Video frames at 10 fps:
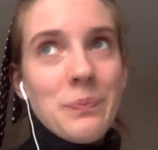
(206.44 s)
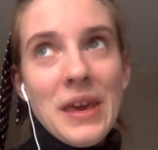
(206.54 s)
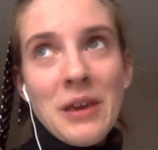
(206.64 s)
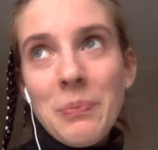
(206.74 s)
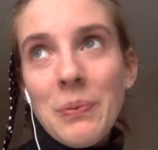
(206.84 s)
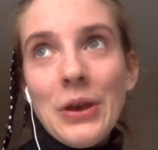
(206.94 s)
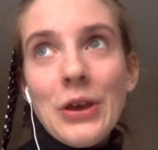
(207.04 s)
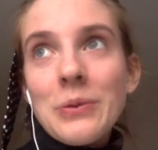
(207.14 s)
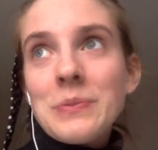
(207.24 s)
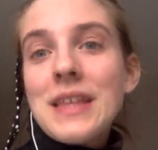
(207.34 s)
big
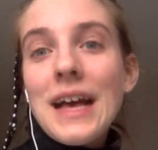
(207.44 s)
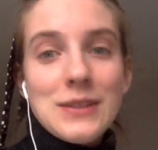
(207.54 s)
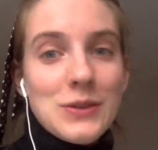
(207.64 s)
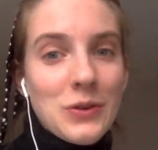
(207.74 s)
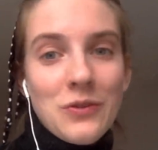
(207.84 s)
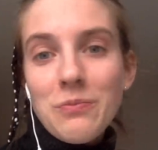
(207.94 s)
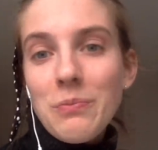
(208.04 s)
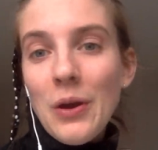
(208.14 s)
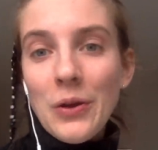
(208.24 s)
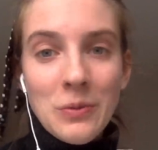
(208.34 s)
boobs, that sort of
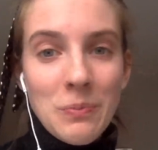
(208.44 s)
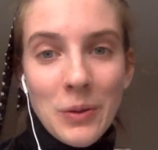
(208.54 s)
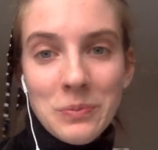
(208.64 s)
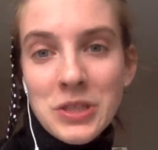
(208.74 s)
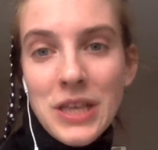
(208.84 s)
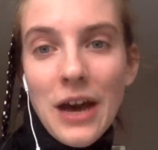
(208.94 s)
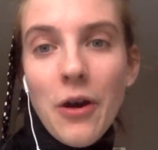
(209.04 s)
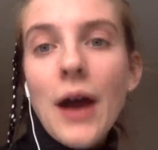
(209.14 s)
blonde bombshell.